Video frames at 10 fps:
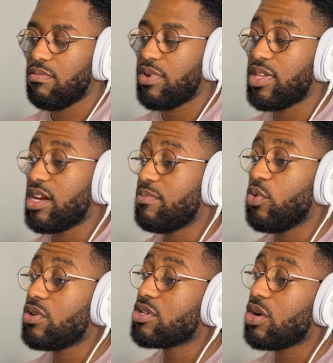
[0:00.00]
But then I
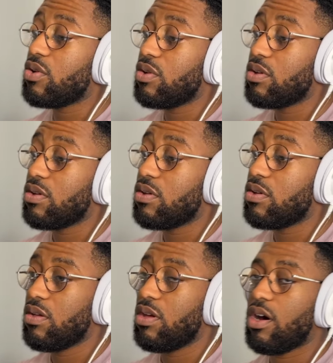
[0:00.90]

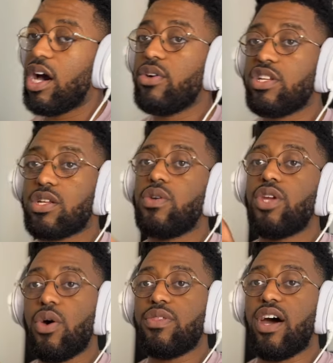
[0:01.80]
also
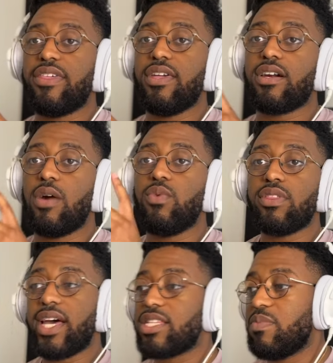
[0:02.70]
know that I think I want
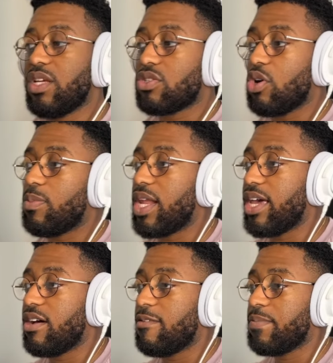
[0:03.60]
that to be a top
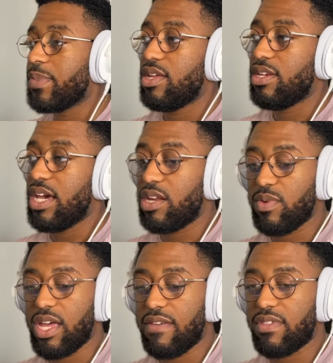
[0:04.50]
layer. Now that
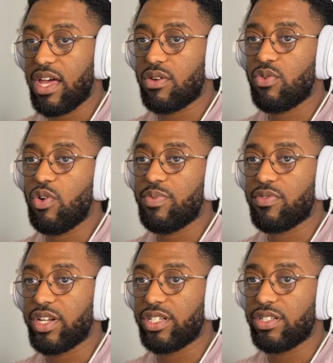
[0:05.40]
we have that chord
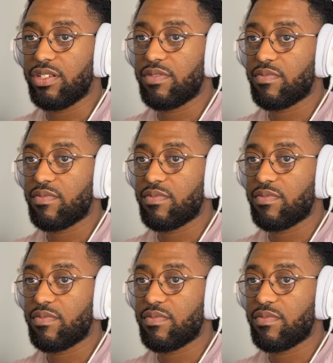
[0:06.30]
progression,